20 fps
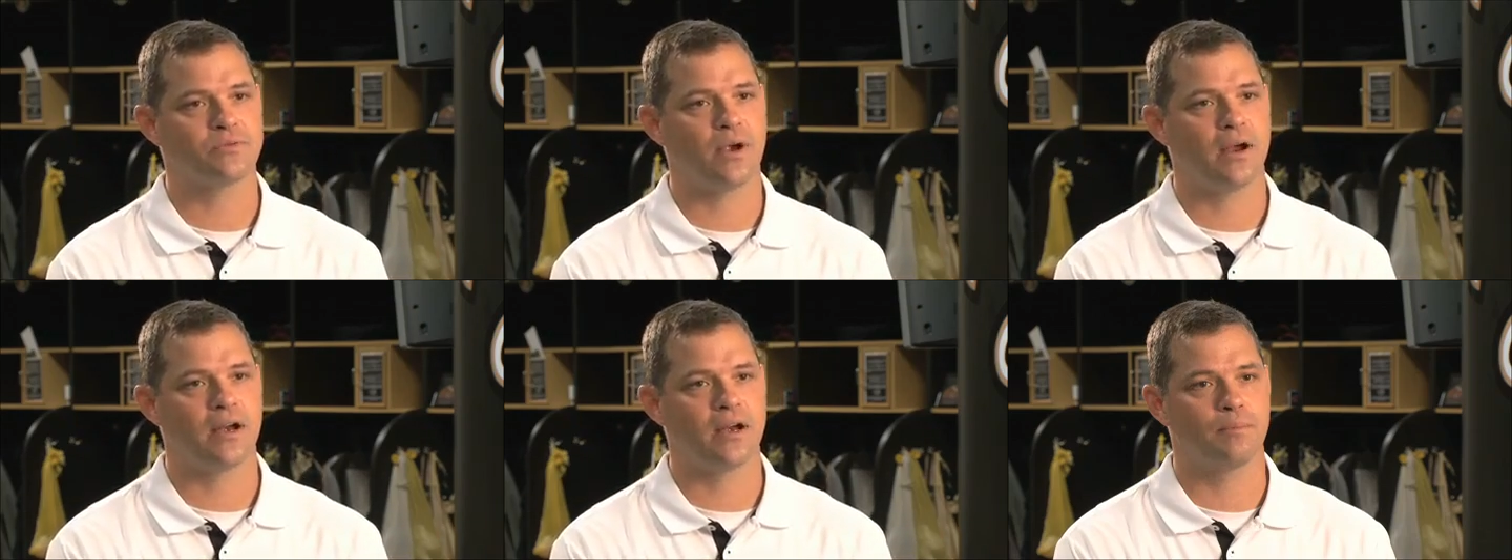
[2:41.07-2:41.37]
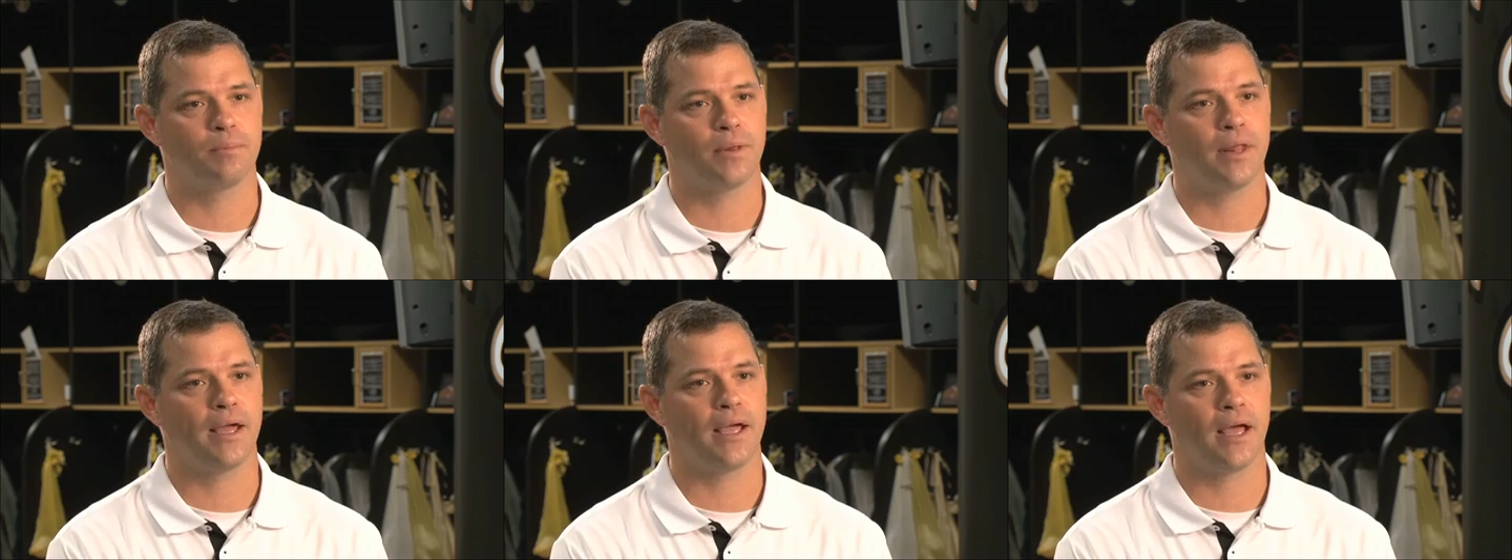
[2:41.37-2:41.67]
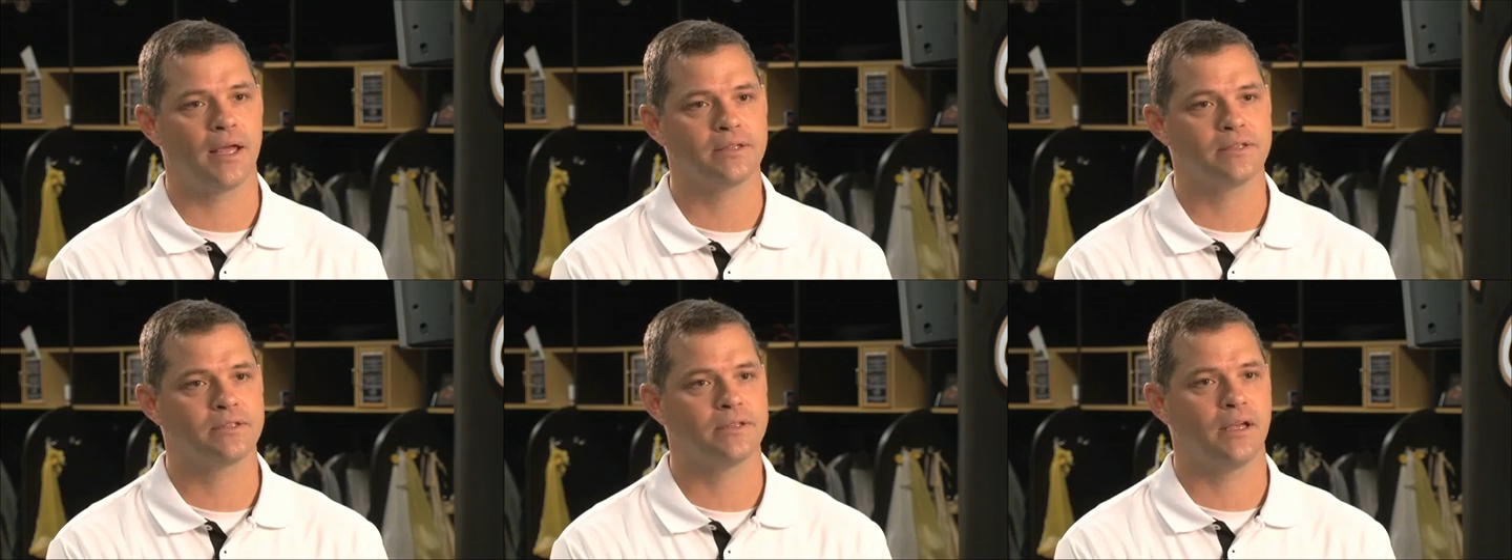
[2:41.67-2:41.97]
ready to play
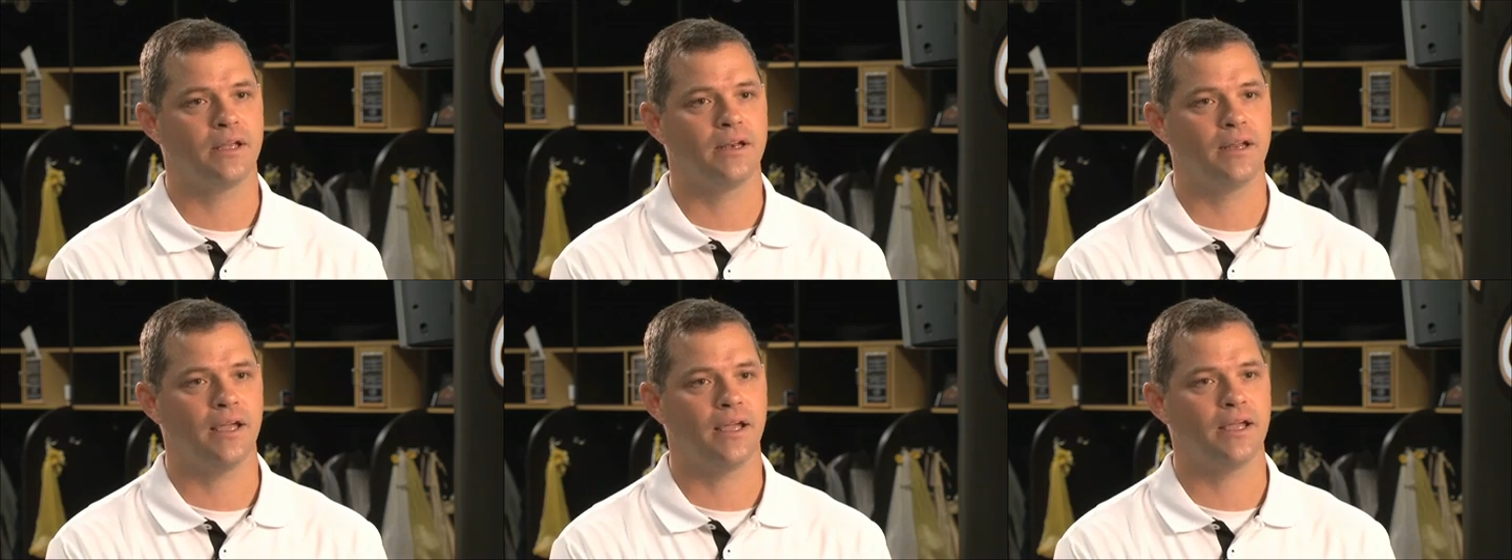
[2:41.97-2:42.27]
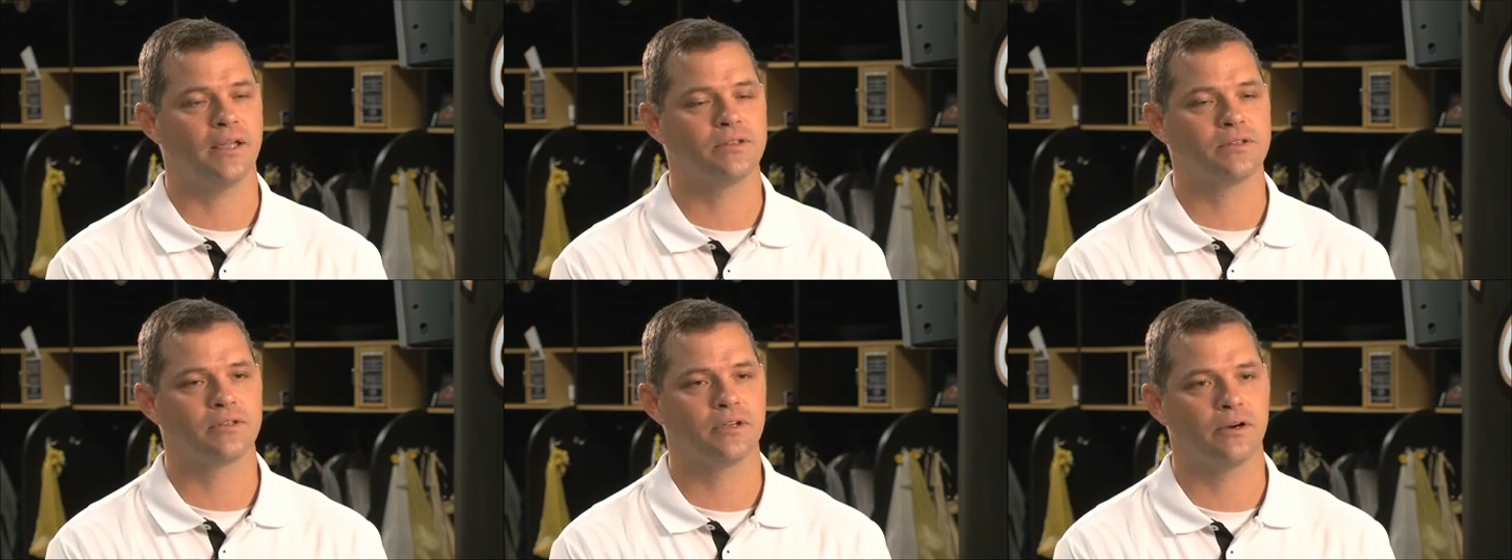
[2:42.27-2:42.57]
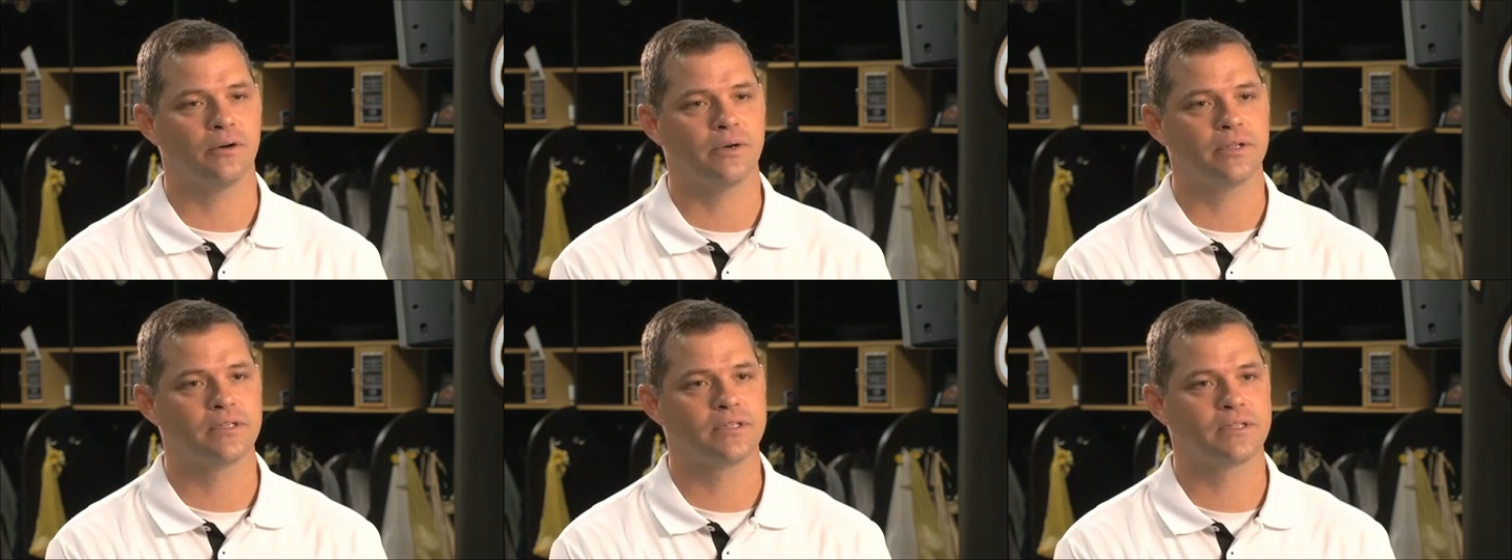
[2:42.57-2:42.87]
on Sunday. And
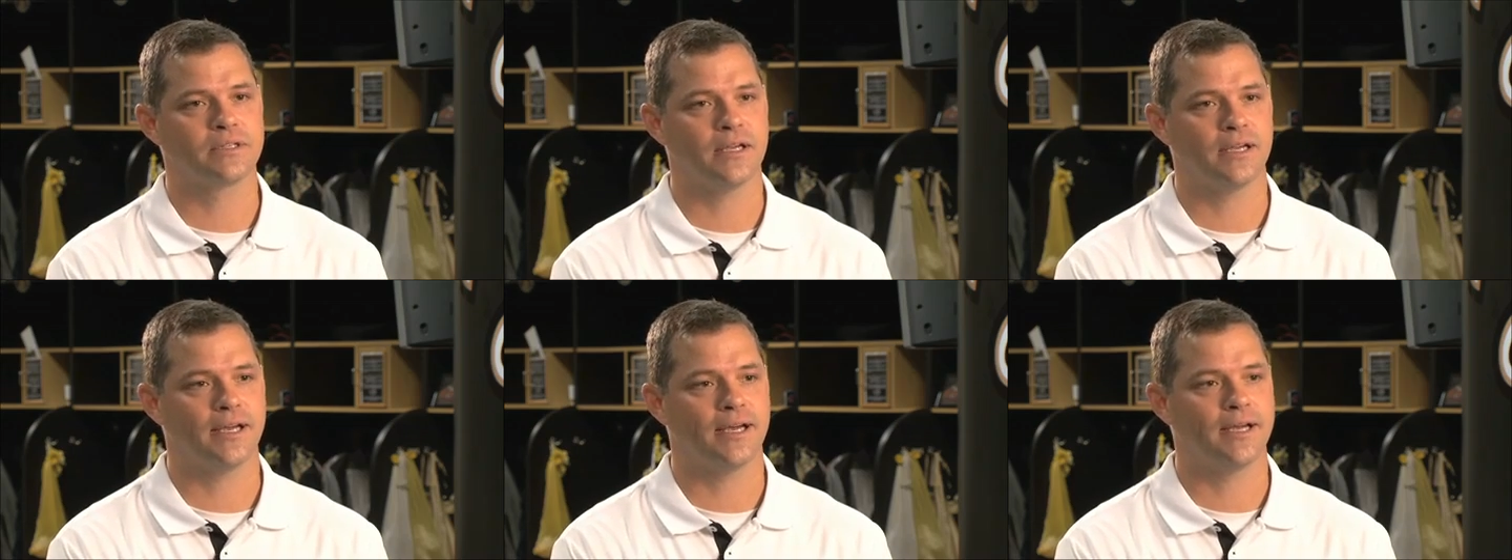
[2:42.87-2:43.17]
so it's